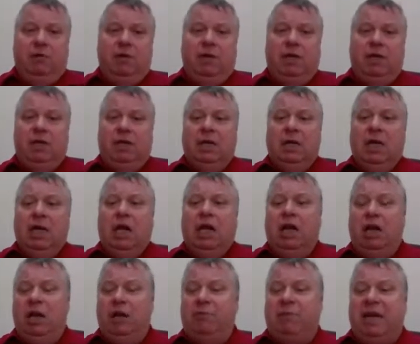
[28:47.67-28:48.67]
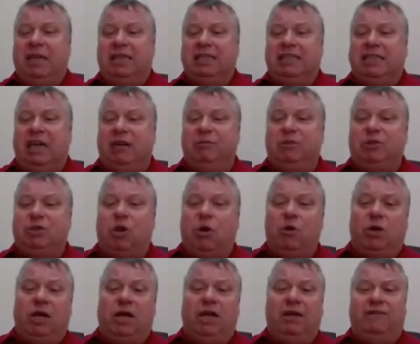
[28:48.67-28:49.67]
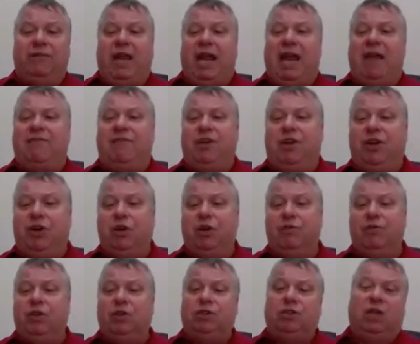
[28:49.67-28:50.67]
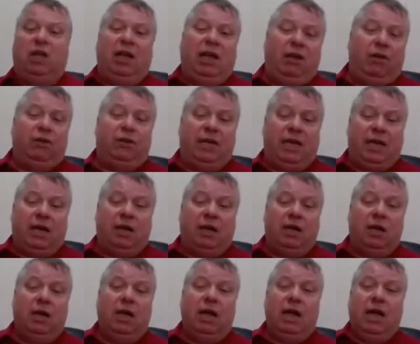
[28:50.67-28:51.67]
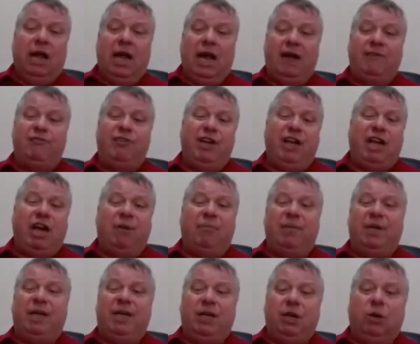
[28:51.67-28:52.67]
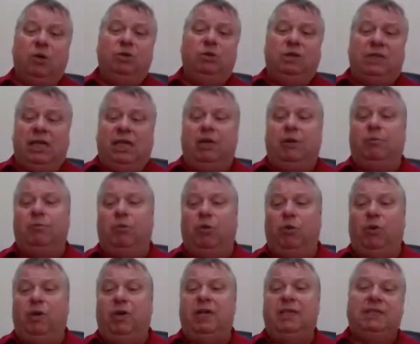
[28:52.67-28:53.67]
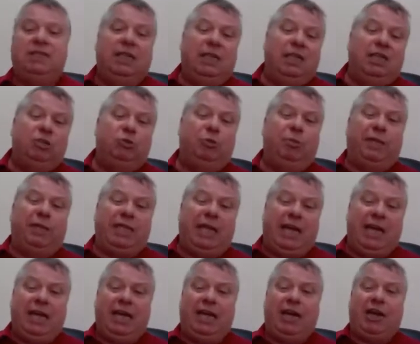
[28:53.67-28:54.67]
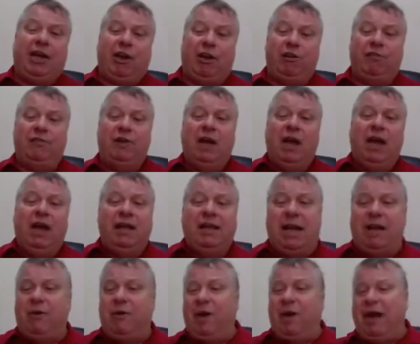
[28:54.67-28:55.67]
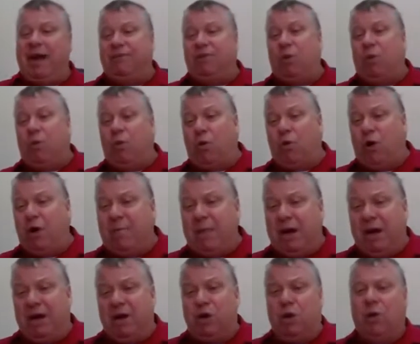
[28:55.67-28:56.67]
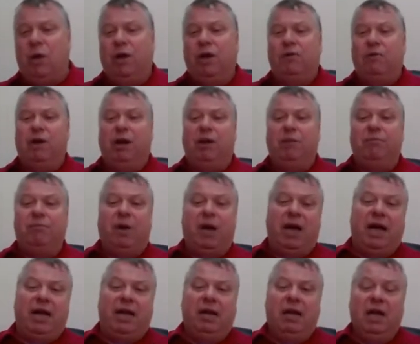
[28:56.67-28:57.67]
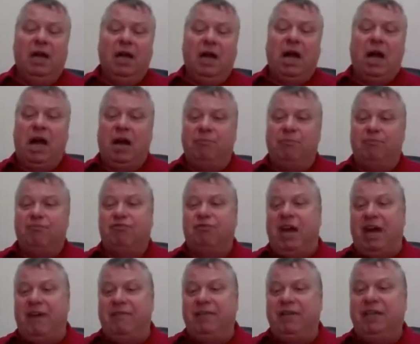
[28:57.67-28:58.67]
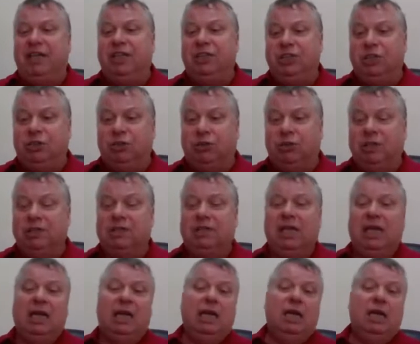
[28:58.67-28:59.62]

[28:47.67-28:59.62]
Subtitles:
Right? By the same token, if they have a universal health care, every company knows their employees' needs will be taken care of. They don't have to worry about going around buying up private insurance.